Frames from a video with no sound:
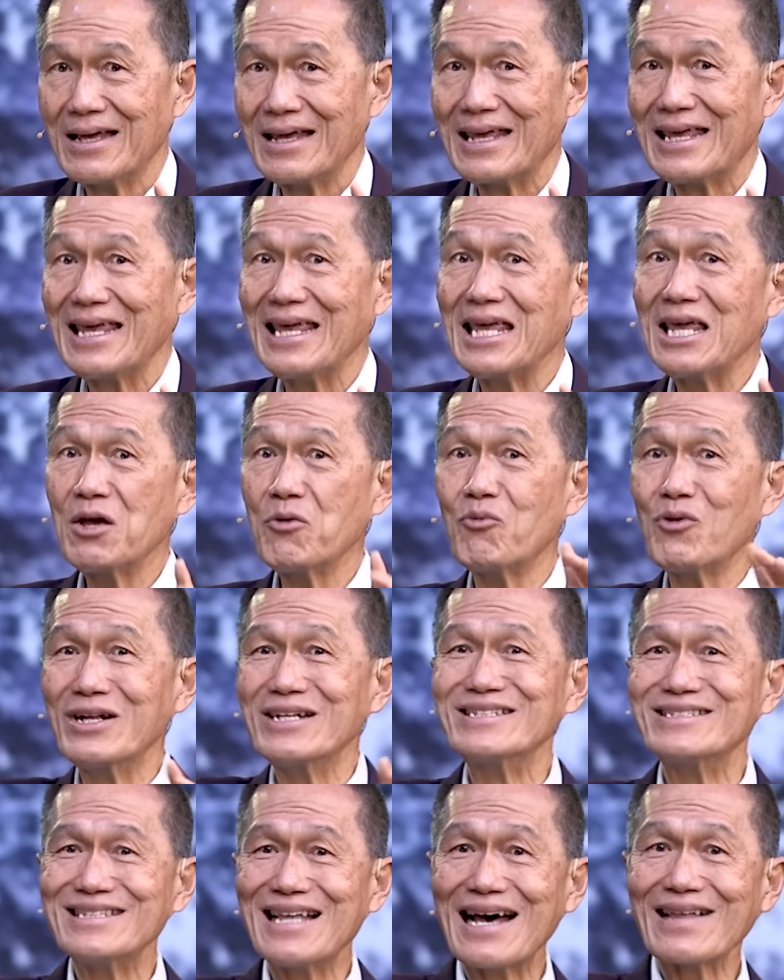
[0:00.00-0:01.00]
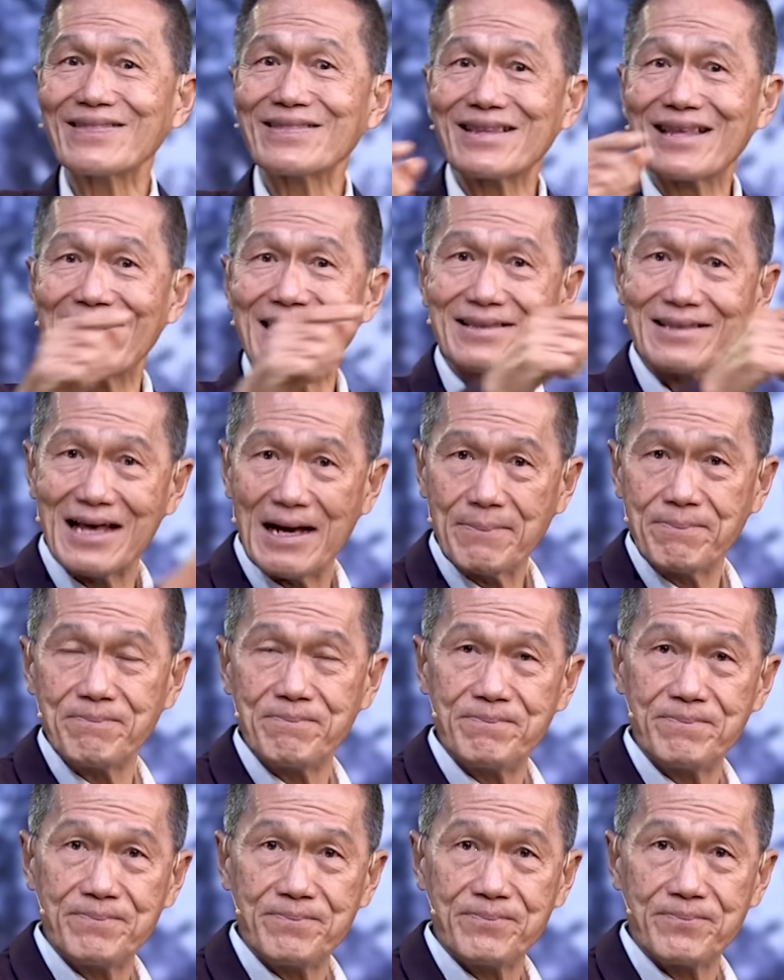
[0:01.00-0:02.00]
He will not get up
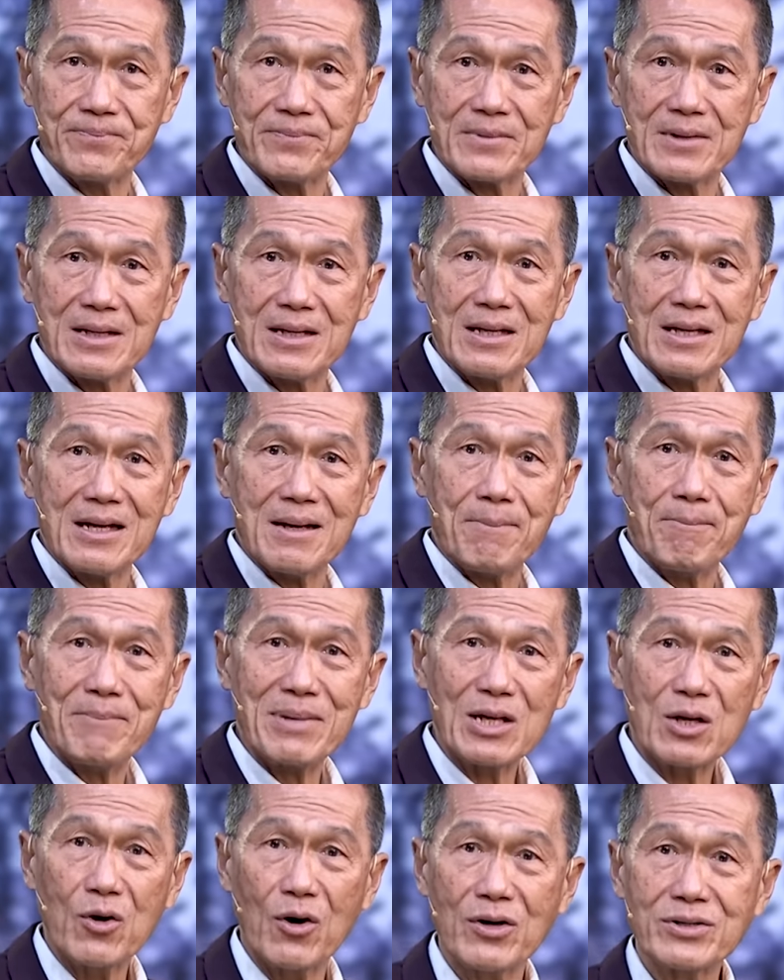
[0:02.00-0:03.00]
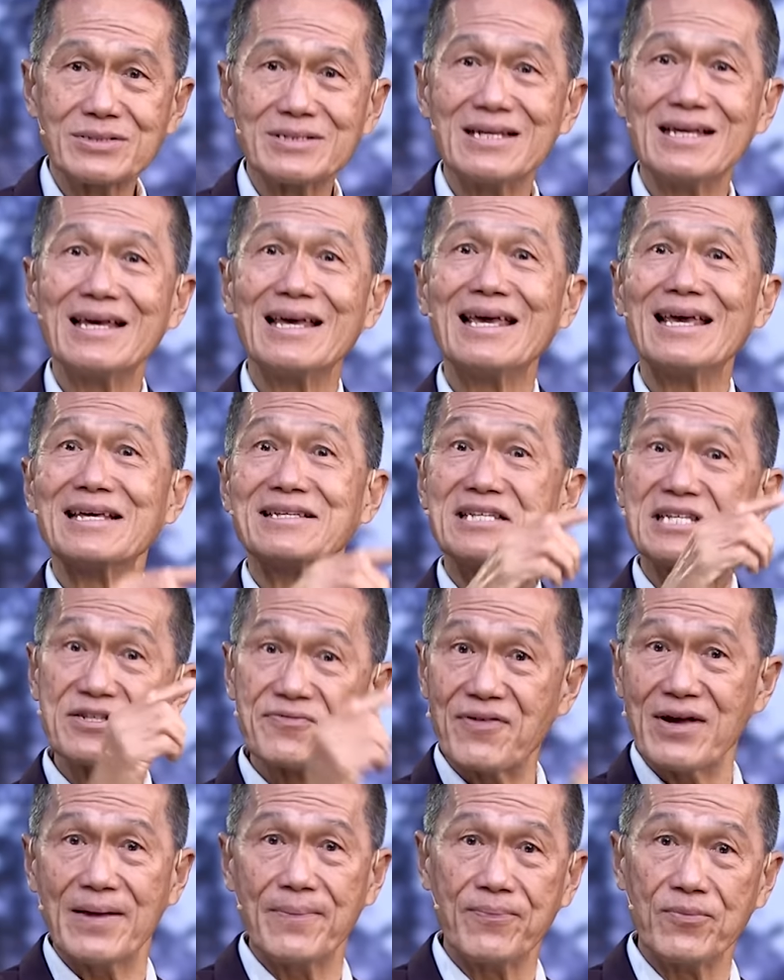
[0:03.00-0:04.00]
because he is his
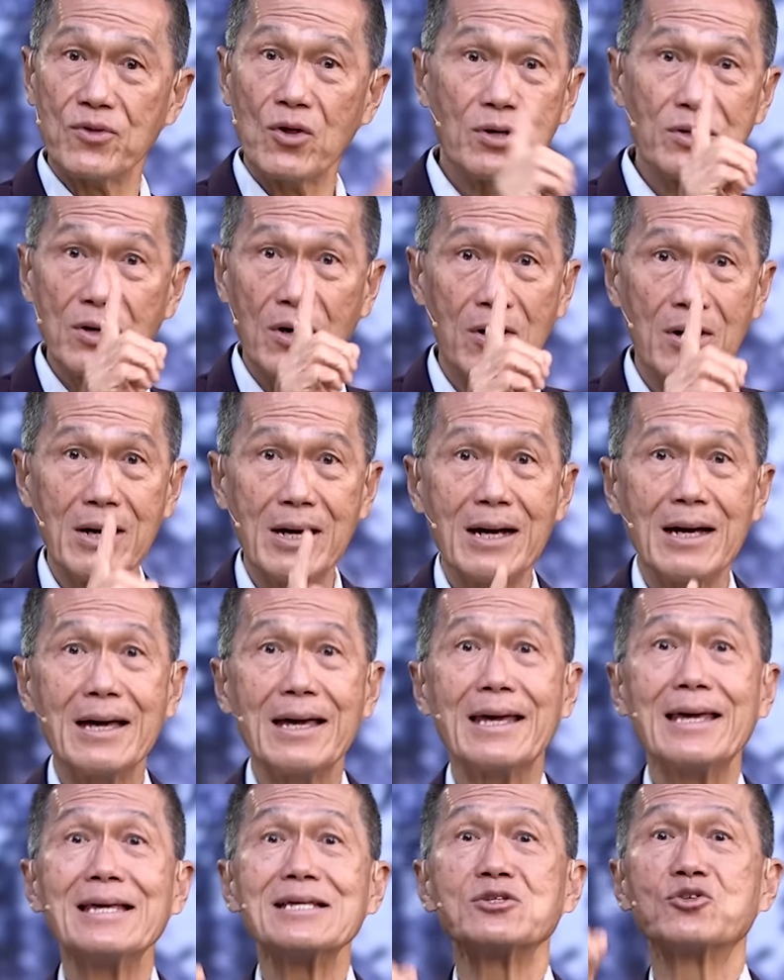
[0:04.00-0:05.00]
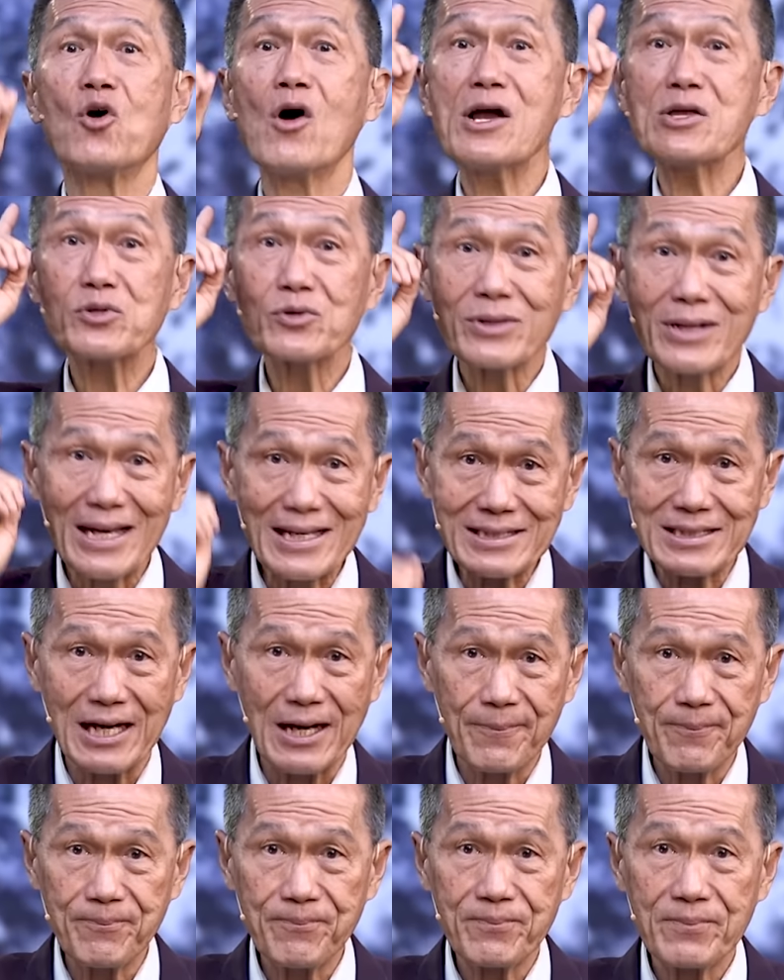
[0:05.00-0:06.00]
friend. No, no. He is going to get
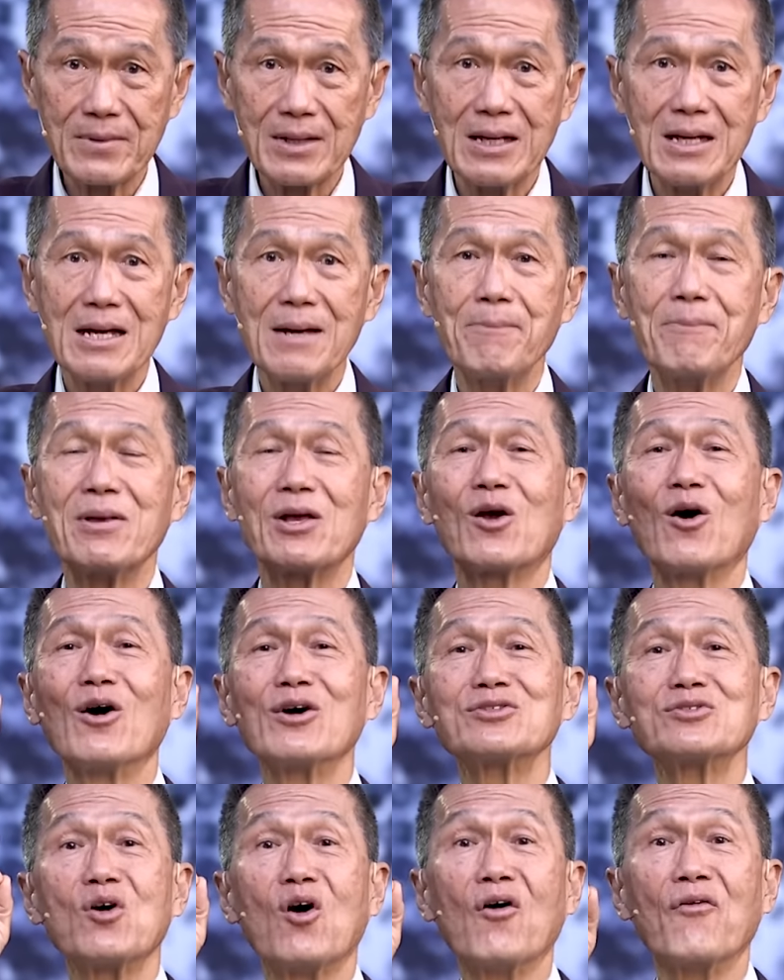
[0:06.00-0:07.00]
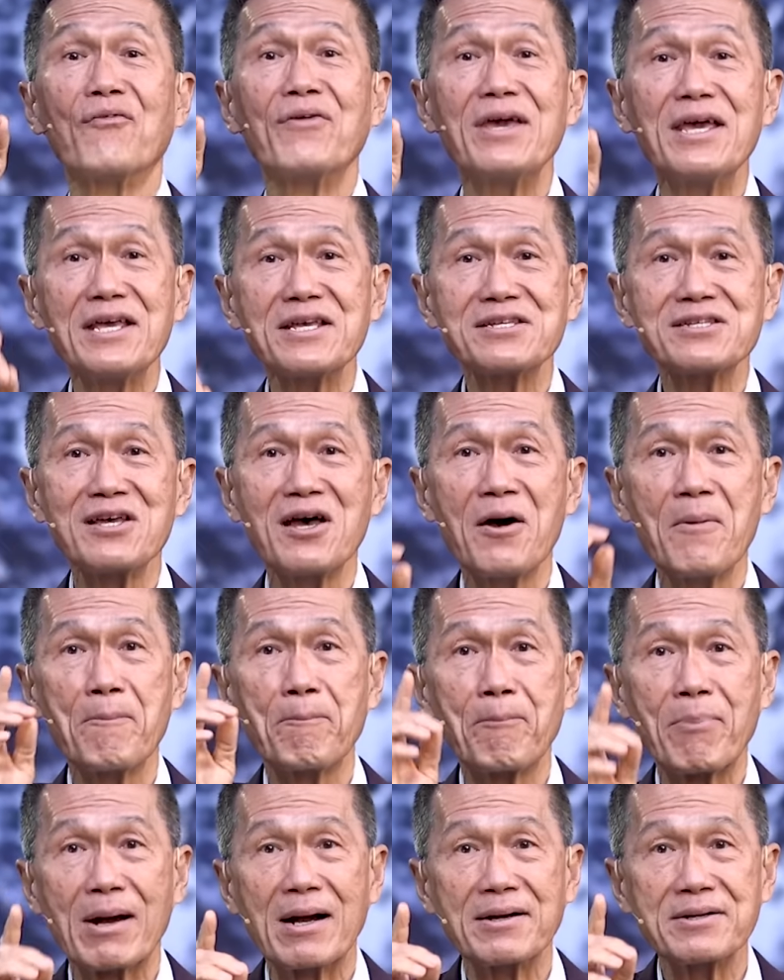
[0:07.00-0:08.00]
up because of his
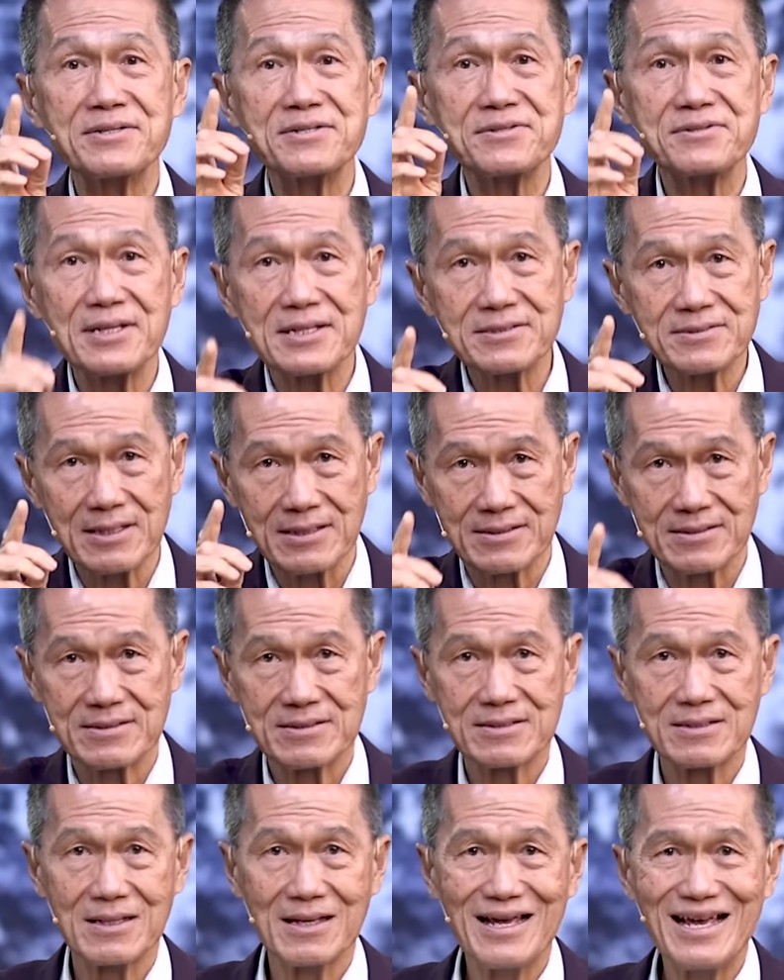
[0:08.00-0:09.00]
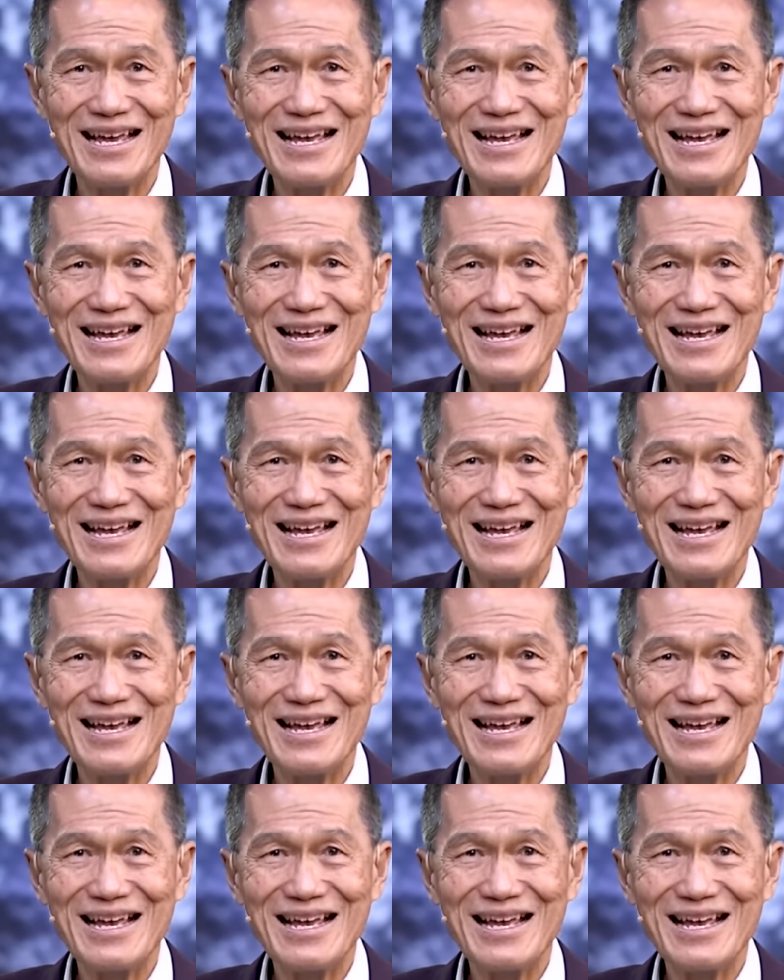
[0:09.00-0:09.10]
persistence.